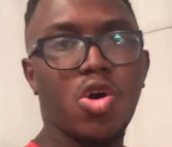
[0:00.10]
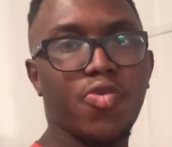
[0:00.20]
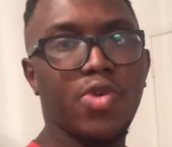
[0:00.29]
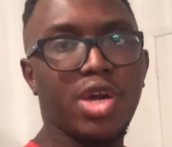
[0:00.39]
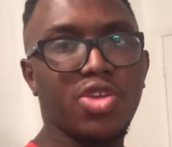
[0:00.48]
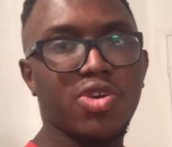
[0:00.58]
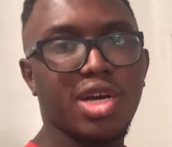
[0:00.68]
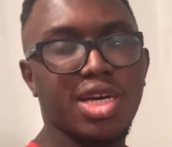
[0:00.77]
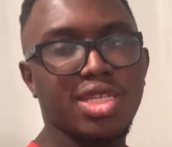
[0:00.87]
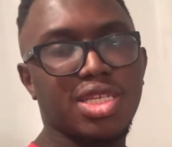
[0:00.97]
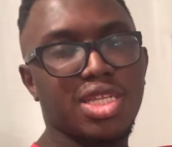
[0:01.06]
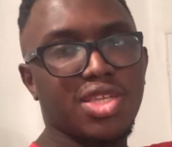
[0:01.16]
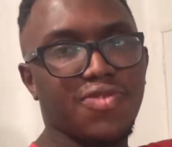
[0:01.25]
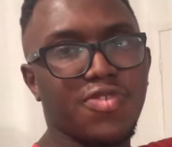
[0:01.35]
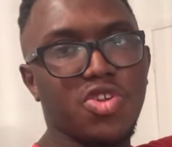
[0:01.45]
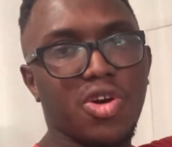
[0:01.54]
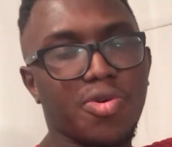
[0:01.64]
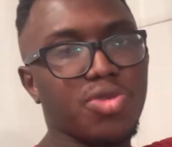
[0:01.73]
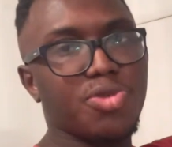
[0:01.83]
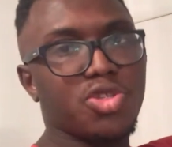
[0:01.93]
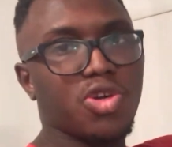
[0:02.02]
Alright you guys, in this video I'm going
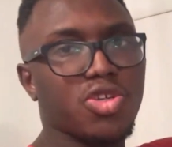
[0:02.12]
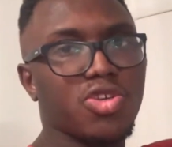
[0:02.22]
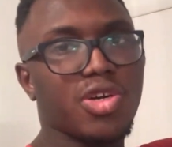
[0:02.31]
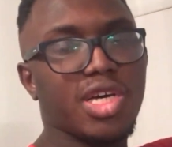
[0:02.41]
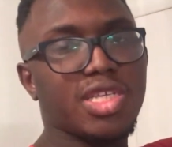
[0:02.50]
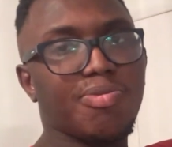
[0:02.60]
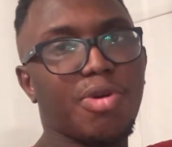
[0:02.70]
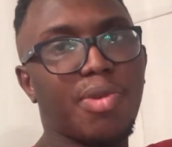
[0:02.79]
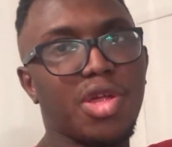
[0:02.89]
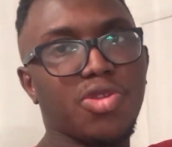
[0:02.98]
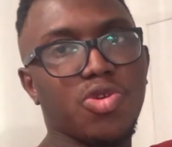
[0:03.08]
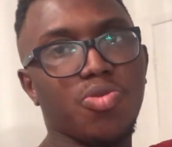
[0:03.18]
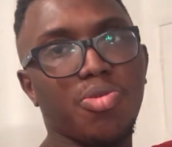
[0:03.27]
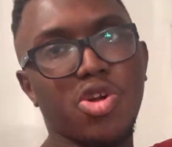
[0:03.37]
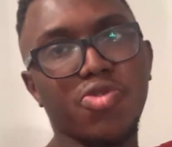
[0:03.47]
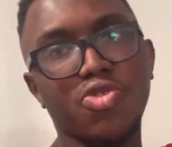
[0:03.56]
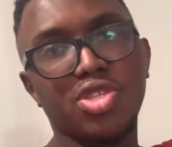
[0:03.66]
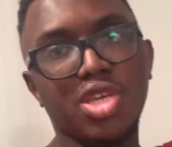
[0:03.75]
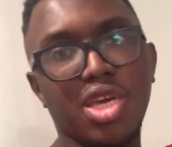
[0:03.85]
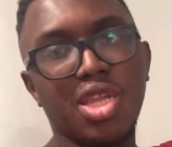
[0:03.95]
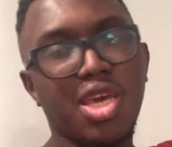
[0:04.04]
to be talking to you guys about my new morning
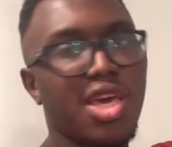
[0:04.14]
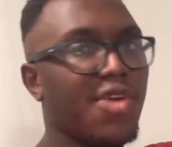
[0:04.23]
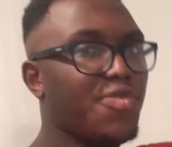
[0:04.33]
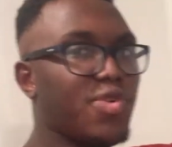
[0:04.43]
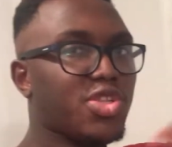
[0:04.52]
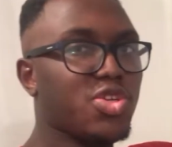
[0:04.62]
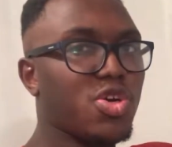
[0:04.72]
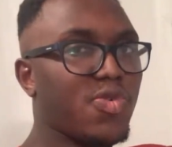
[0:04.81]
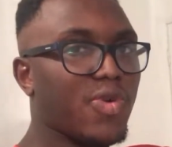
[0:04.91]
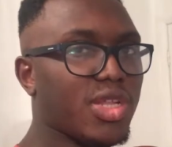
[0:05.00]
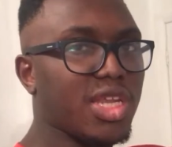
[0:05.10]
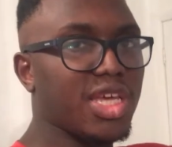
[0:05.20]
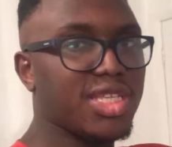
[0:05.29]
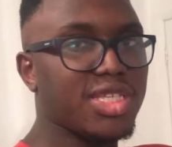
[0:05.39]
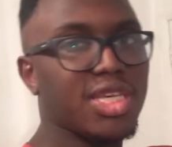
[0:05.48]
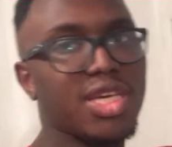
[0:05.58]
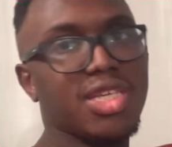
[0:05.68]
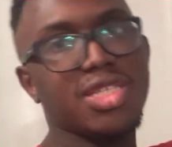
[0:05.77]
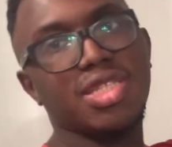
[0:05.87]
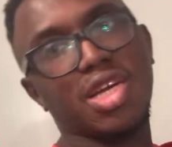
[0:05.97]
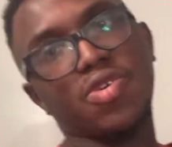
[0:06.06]
routine. If you want to know what it is,
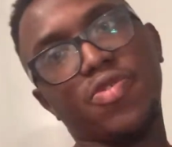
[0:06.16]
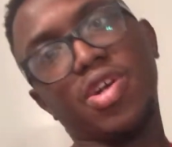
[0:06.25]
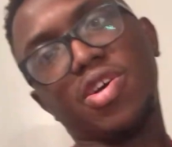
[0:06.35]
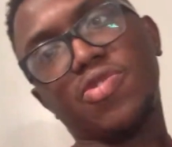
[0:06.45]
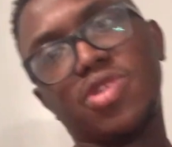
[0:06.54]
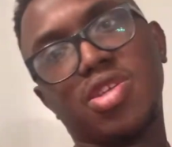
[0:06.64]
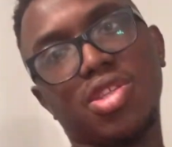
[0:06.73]
stick around.